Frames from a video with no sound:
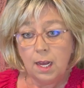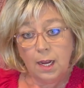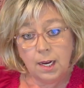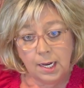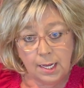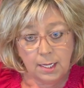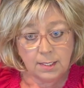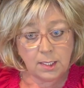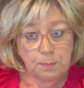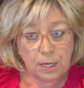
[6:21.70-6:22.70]
any
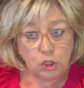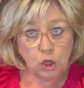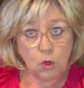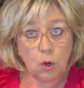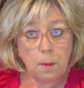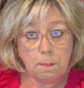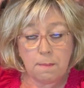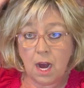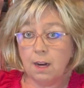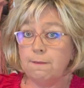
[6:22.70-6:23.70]
special
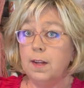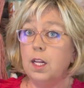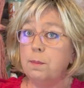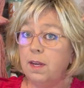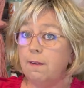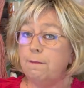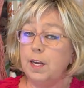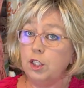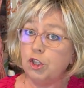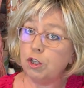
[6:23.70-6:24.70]
monofilament
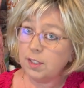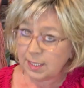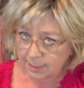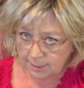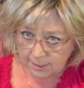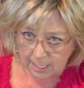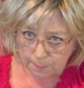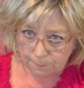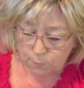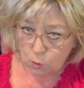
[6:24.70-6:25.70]
features
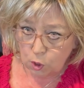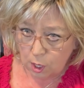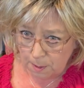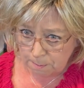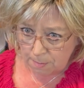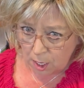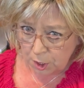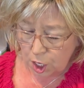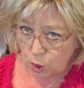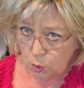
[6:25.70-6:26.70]
except for a
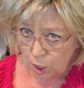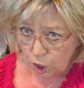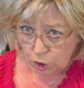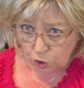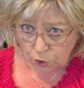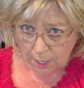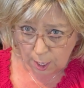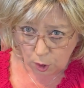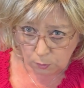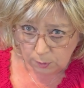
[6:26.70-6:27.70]
mono
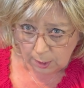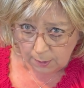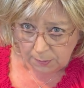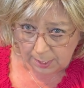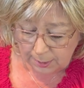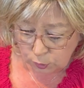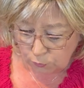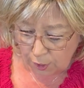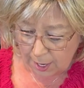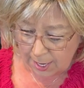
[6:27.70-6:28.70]
crown that is
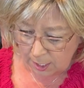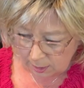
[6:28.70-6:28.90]
right